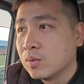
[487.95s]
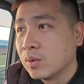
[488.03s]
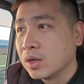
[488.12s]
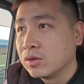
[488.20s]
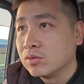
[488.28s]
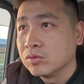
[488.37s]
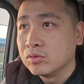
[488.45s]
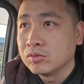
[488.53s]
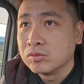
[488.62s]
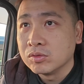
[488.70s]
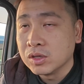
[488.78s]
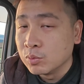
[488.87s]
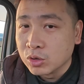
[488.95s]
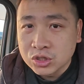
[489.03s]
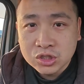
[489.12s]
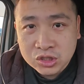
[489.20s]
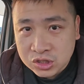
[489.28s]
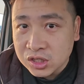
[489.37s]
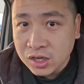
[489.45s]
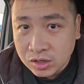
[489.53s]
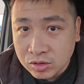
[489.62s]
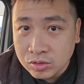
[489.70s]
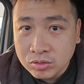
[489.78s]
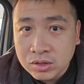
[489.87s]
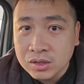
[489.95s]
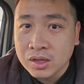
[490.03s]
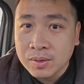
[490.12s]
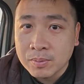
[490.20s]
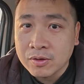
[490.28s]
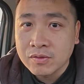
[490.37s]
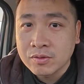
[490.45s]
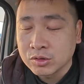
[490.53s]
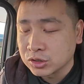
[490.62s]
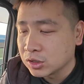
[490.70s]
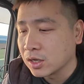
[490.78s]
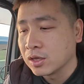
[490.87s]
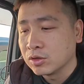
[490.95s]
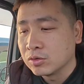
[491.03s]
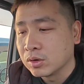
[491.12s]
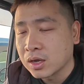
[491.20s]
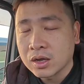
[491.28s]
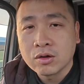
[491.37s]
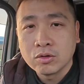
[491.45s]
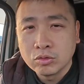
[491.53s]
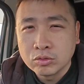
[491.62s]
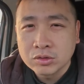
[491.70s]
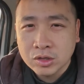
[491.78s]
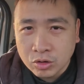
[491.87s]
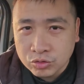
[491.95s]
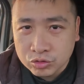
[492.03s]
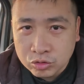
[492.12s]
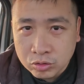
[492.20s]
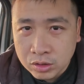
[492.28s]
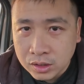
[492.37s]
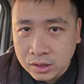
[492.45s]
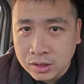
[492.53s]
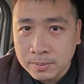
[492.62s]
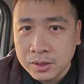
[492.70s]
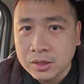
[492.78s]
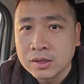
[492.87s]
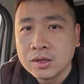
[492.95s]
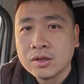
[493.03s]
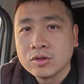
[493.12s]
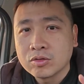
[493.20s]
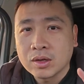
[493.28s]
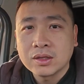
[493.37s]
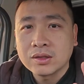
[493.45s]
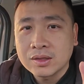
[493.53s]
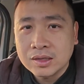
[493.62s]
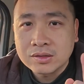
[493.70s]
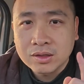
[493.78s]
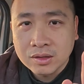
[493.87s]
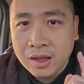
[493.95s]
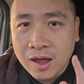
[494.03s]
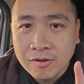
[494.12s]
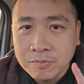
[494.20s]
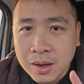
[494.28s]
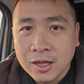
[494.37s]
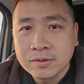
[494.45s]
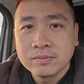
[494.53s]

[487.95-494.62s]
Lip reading: when it will shake, you know, the campervan will shake and you will kind of lose control a little bit. So I think that's the tough part.